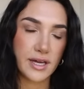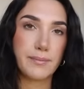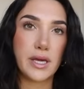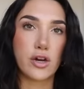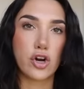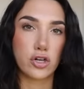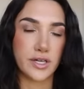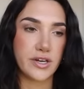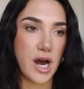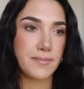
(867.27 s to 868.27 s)
like being an
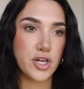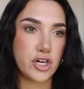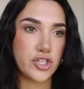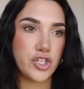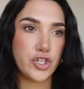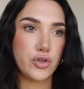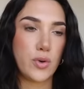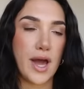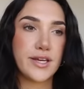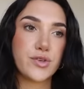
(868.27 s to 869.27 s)
early adopter
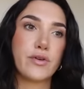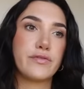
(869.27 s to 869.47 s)
to any sort